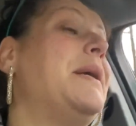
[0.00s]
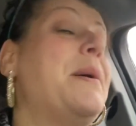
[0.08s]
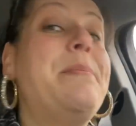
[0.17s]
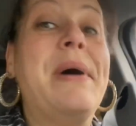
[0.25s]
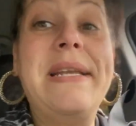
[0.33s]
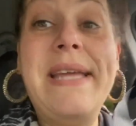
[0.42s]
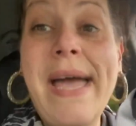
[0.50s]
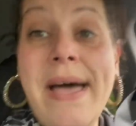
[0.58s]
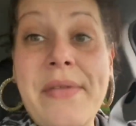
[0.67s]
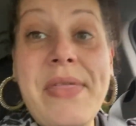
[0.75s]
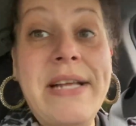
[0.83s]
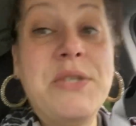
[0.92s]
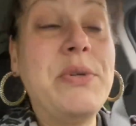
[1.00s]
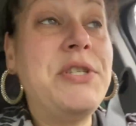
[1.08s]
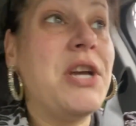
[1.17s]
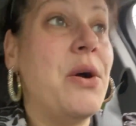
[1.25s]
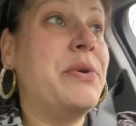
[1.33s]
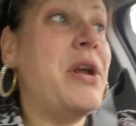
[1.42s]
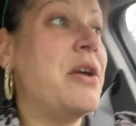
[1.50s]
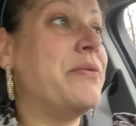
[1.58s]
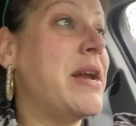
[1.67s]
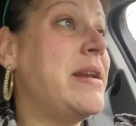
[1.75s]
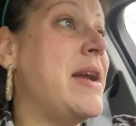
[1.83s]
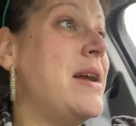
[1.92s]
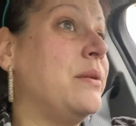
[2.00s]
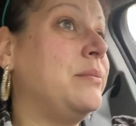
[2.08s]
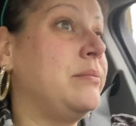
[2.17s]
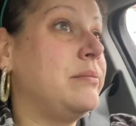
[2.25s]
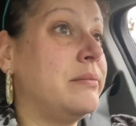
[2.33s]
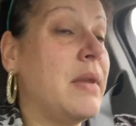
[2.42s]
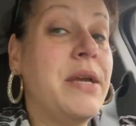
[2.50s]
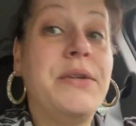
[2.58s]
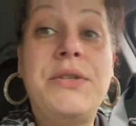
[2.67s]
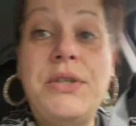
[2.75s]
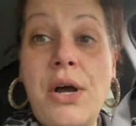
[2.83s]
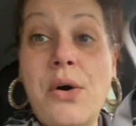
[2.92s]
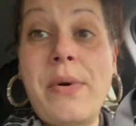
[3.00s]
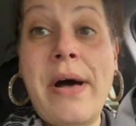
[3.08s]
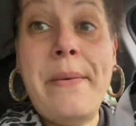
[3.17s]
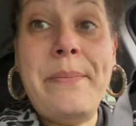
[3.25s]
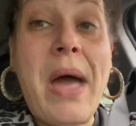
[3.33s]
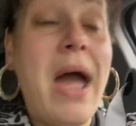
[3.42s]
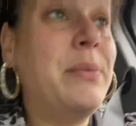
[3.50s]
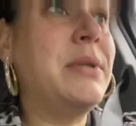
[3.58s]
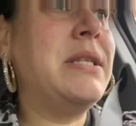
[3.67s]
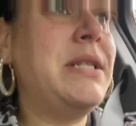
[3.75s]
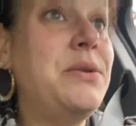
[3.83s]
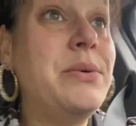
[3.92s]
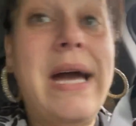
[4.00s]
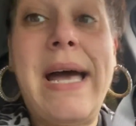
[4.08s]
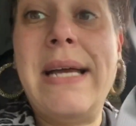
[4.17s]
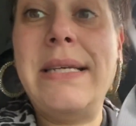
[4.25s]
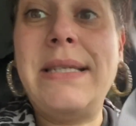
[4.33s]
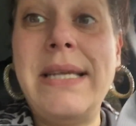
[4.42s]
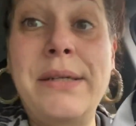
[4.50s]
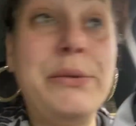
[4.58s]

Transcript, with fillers: But yeah, that's what's going on right now. So um, I will see you guys in a